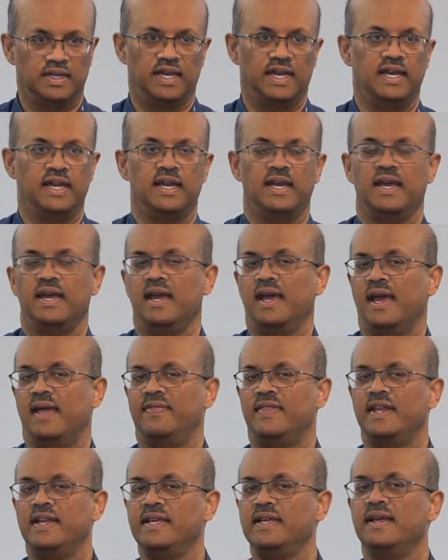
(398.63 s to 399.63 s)
Okay?
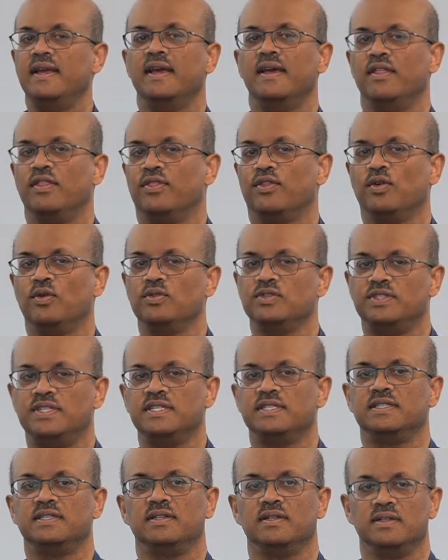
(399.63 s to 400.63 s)
And then he
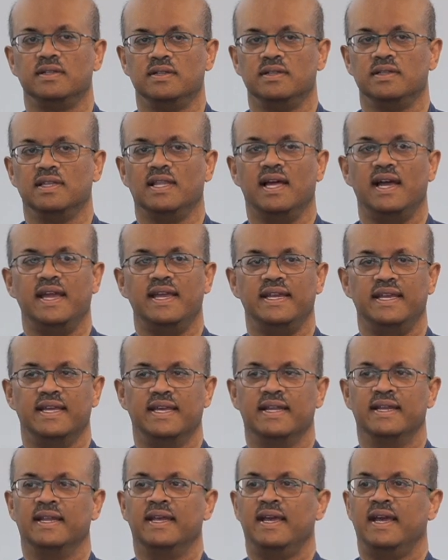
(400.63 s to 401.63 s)
throws this little line
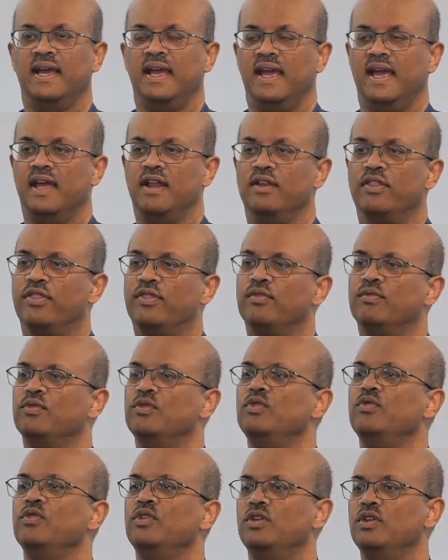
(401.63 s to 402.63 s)
in, and
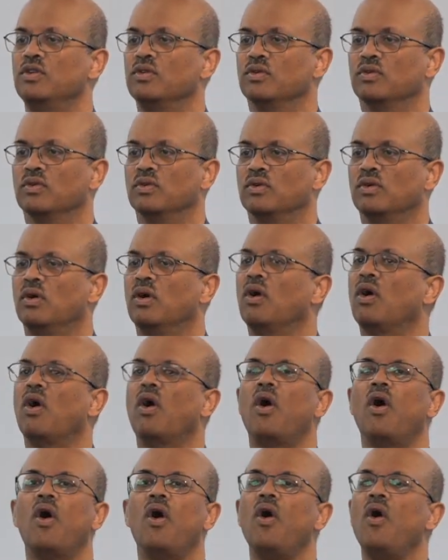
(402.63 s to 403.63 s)
through you,
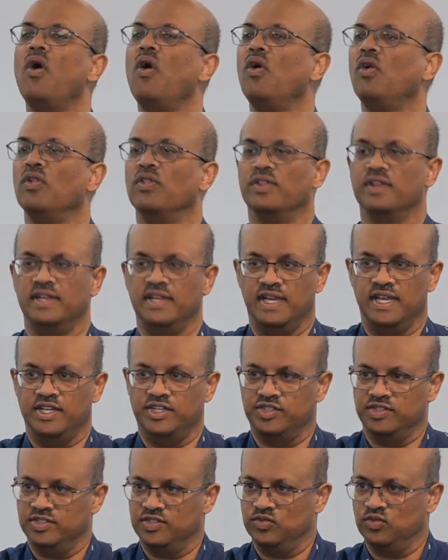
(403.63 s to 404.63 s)
all the
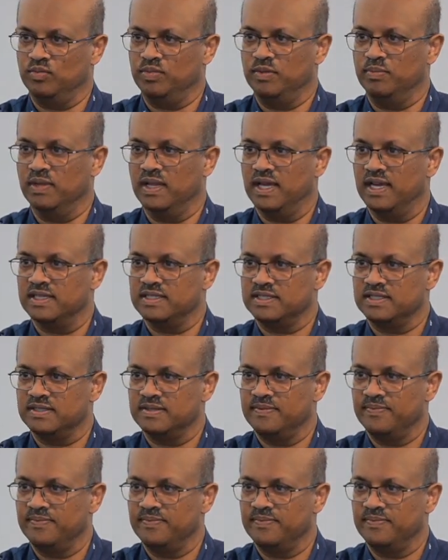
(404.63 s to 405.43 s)
nations will be blessed.